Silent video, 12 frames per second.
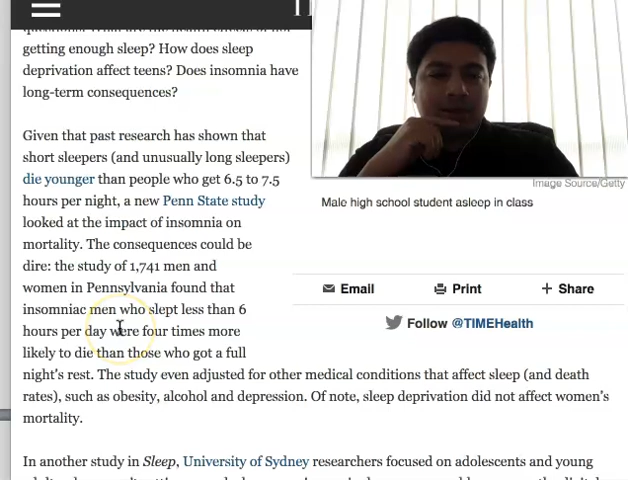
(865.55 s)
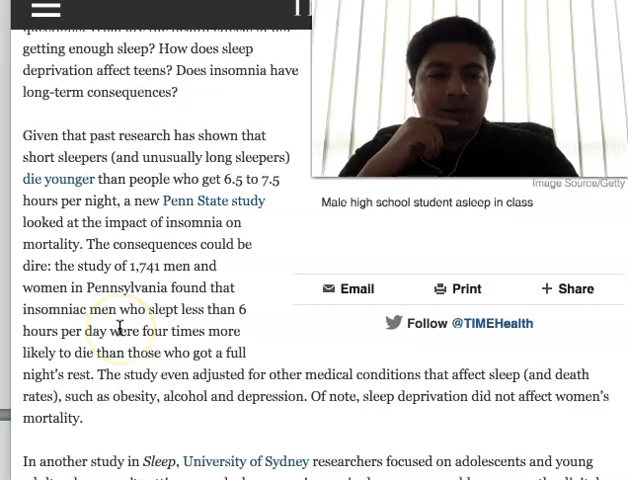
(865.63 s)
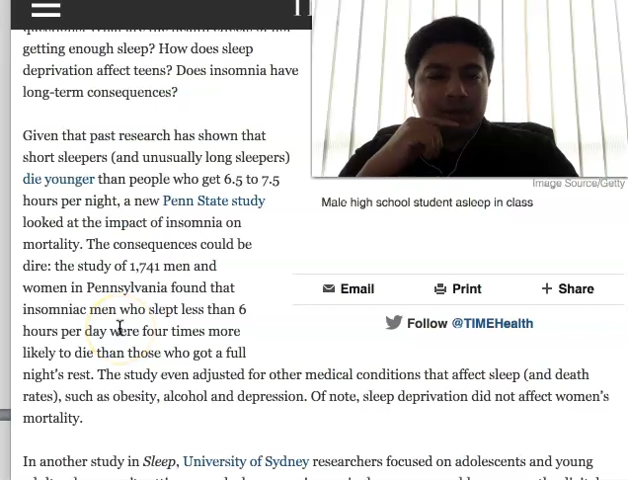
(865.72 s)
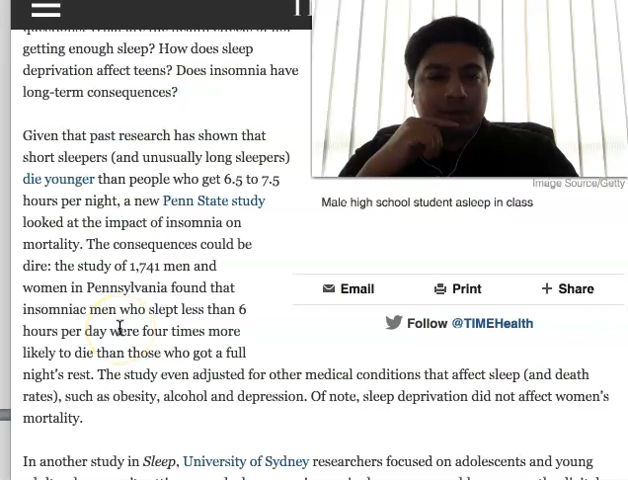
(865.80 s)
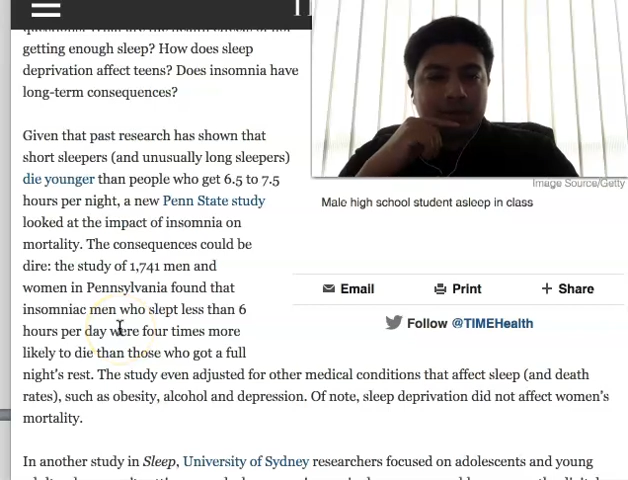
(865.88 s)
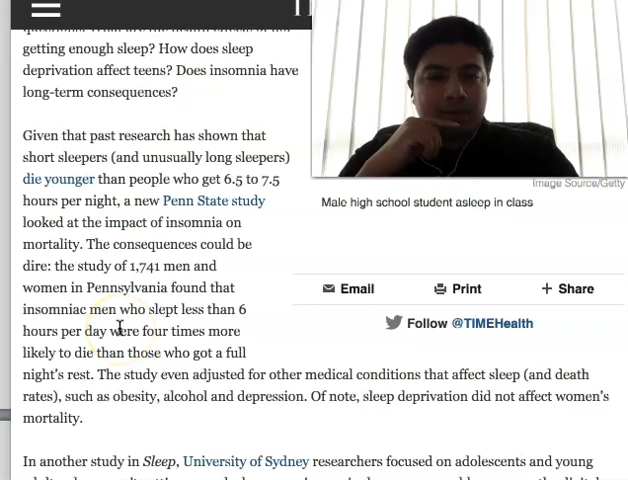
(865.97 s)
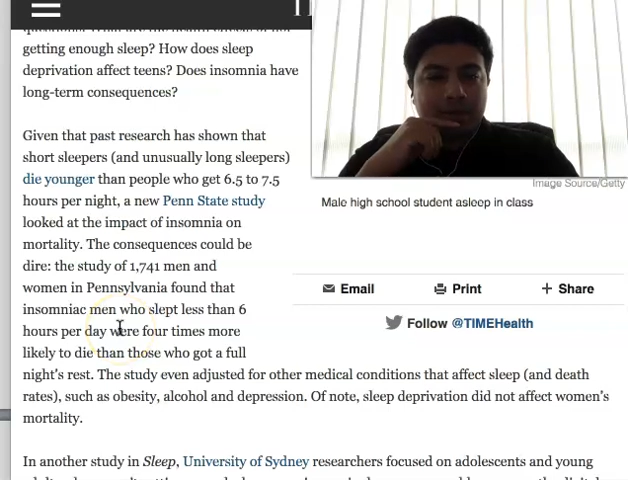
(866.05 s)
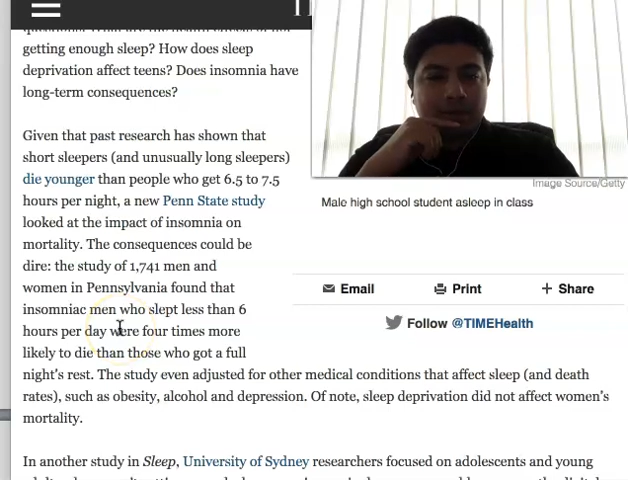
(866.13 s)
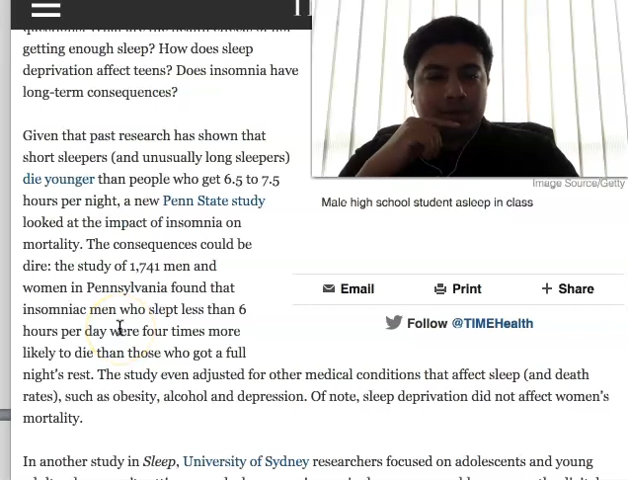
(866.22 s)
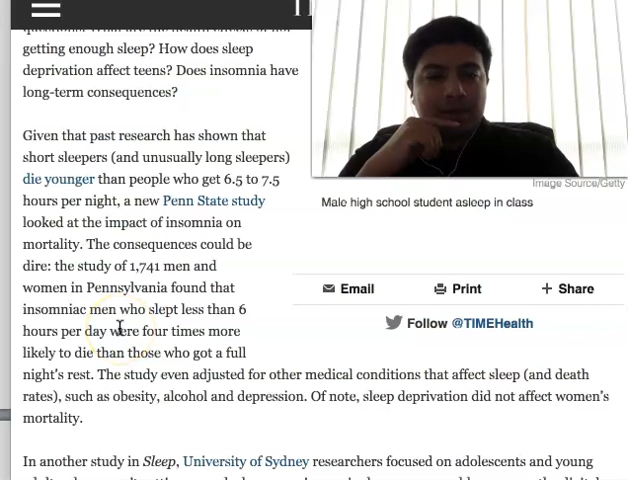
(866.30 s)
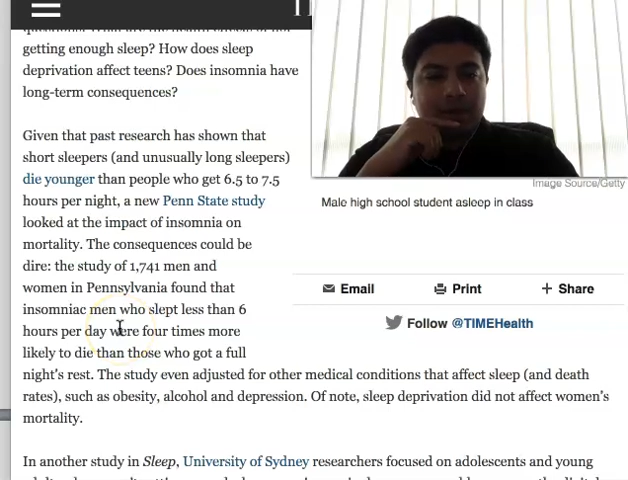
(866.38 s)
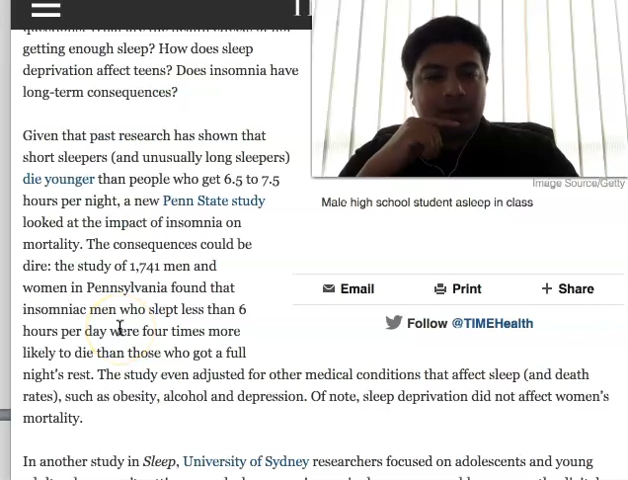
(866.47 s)
if
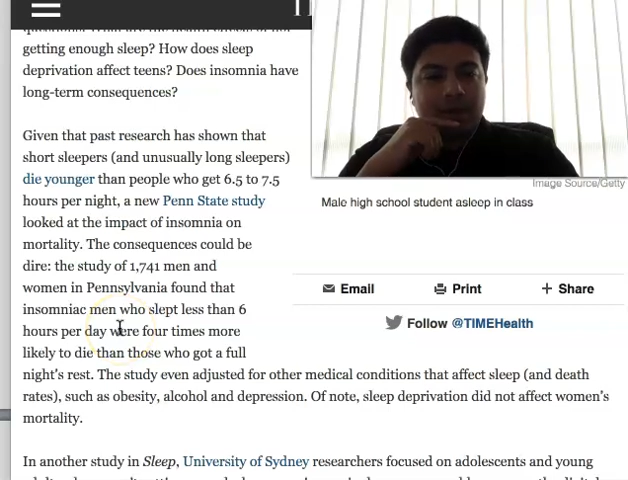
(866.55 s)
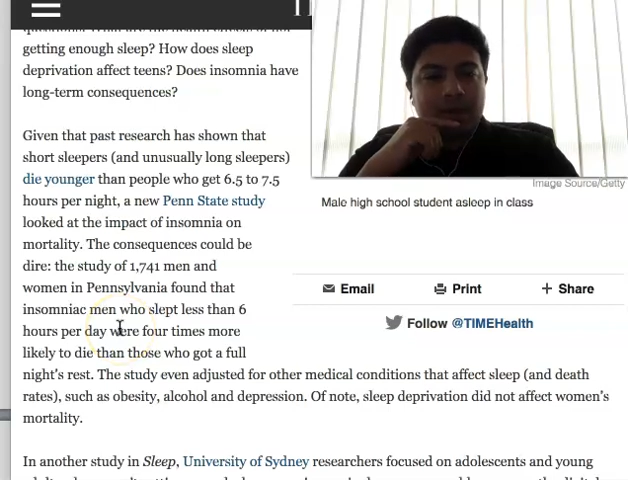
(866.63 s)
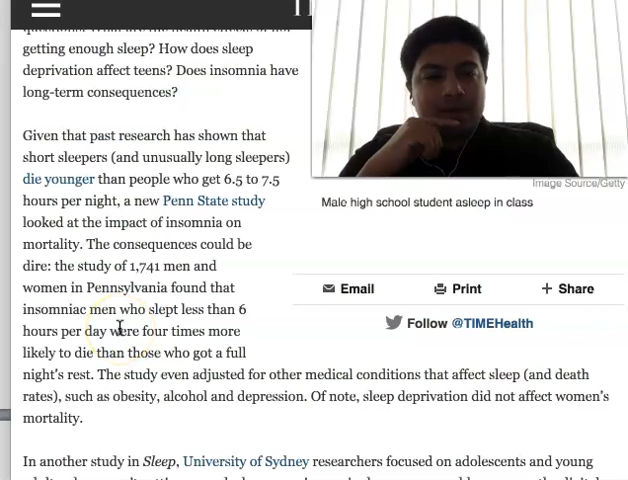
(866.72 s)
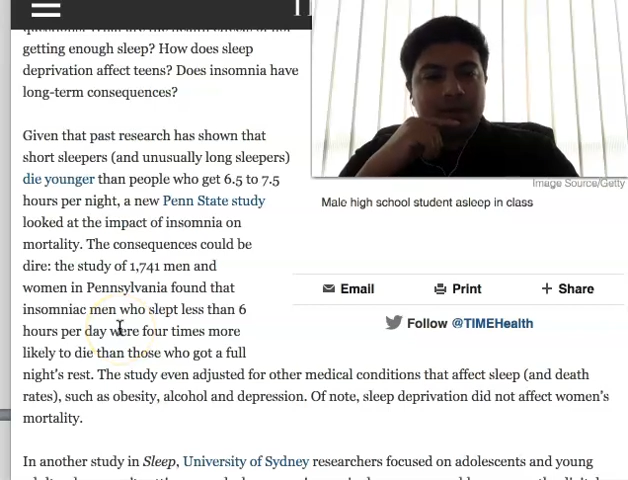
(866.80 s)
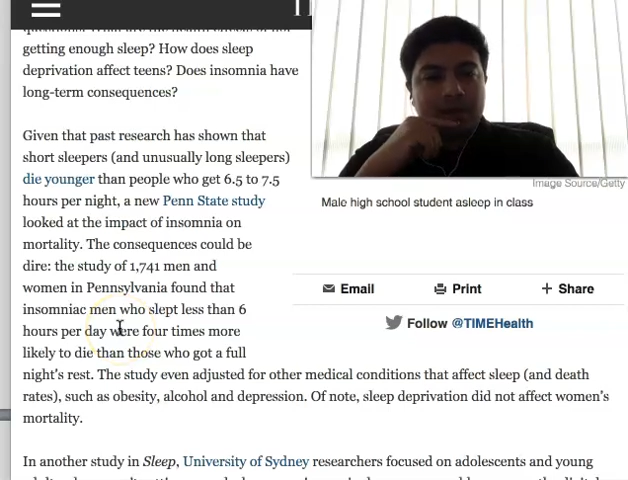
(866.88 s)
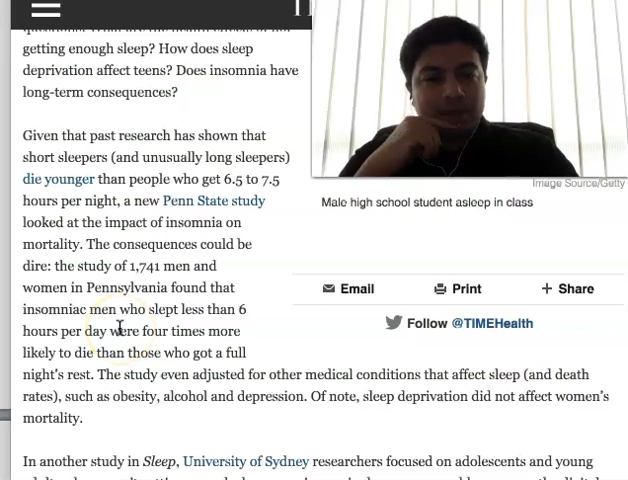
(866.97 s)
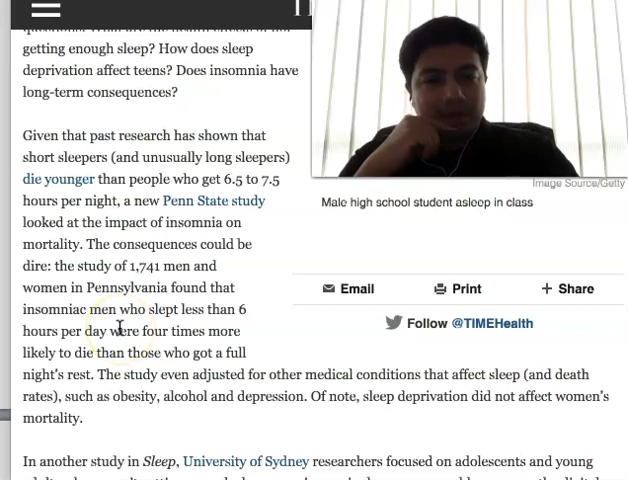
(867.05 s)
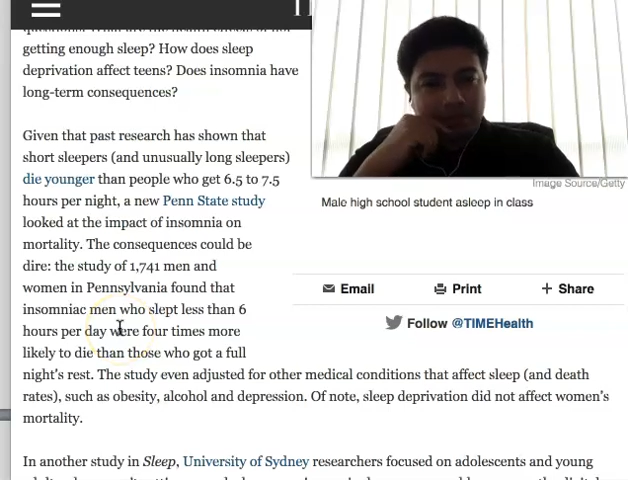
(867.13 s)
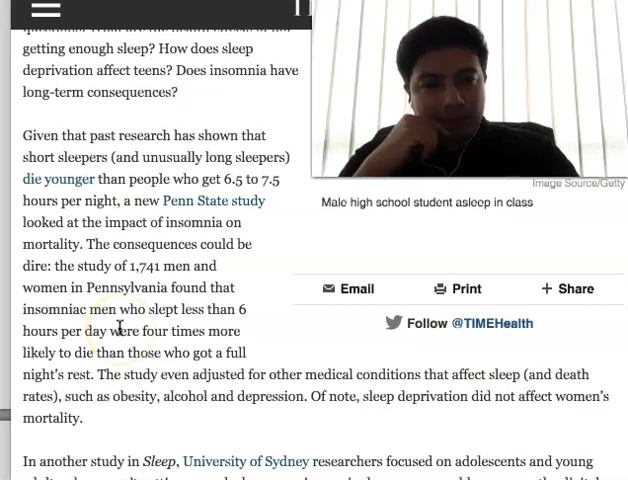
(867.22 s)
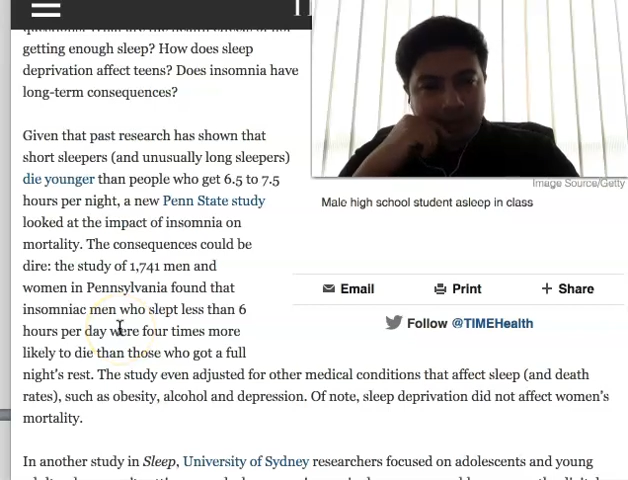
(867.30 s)
they sleep